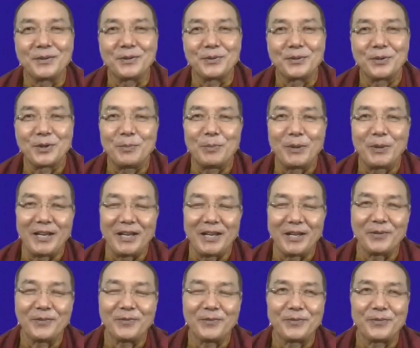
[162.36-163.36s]
We
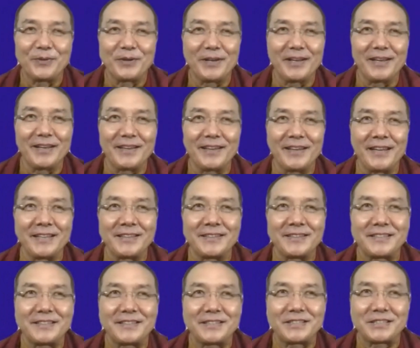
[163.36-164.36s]
believe that
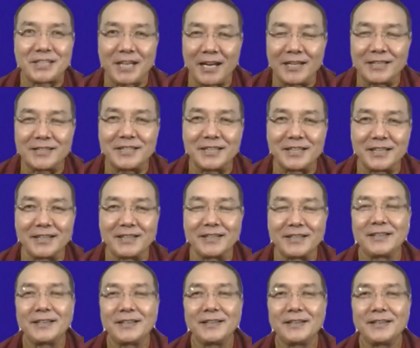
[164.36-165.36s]

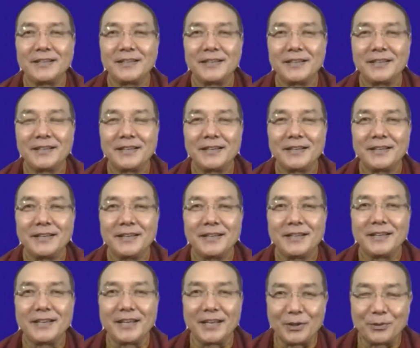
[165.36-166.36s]
chanting,
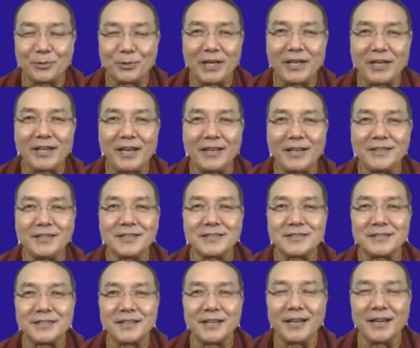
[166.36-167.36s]
in one hand,
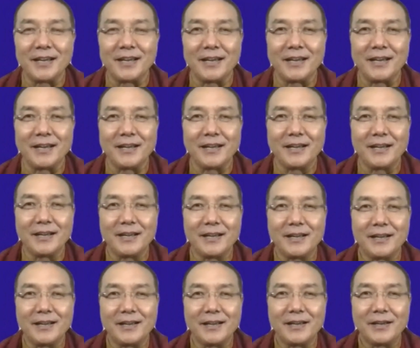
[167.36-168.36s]
is a
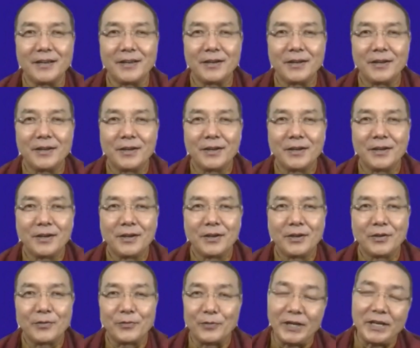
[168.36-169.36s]

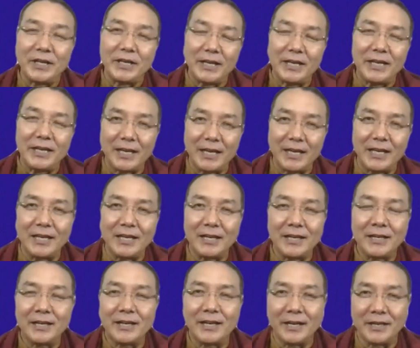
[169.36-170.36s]
very
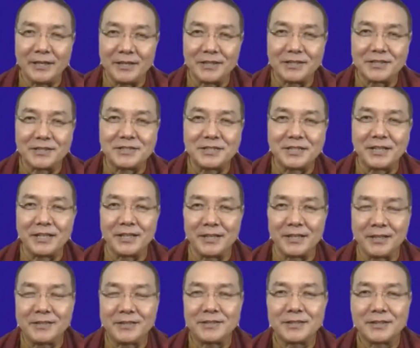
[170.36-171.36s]
healing energy in
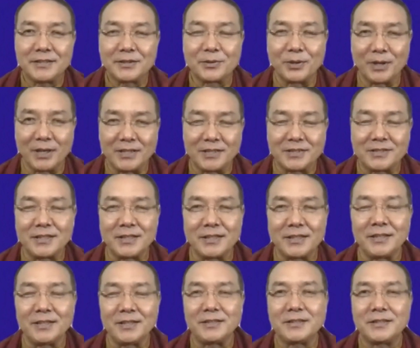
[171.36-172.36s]
it, quality
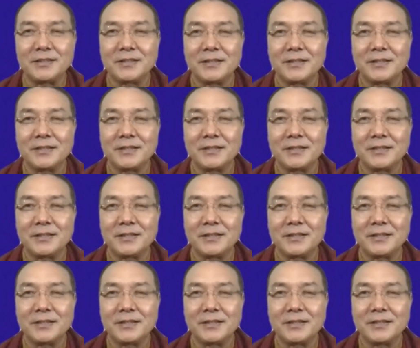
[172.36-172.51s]
in it.